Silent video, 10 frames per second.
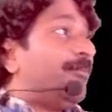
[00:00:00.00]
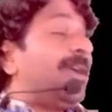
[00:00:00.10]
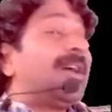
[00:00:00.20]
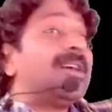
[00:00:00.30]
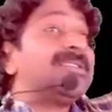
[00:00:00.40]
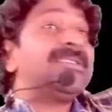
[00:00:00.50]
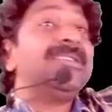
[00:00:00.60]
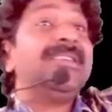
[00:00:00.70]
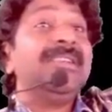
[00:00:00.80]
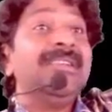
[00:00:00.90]
because
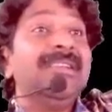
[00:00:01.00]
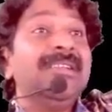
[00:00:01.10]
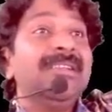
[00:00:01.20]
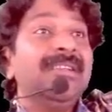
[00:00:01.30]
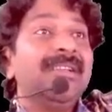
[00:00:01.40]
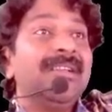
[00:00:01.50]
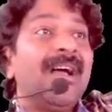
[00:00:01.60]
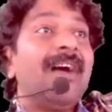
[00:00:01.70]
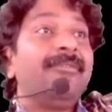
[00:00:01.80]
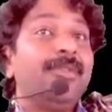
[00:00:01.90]

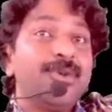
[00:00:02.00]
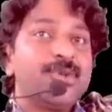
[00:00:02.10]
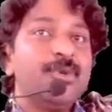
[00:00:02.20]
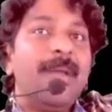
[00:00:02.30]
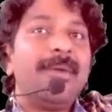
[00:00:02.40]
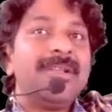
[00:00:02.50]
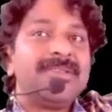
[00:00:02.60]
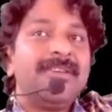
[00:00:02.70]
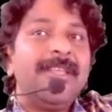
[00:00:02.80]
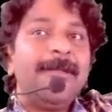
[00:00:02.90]
of those 2 members
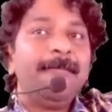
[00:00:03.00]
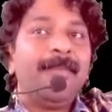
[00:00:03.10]
only.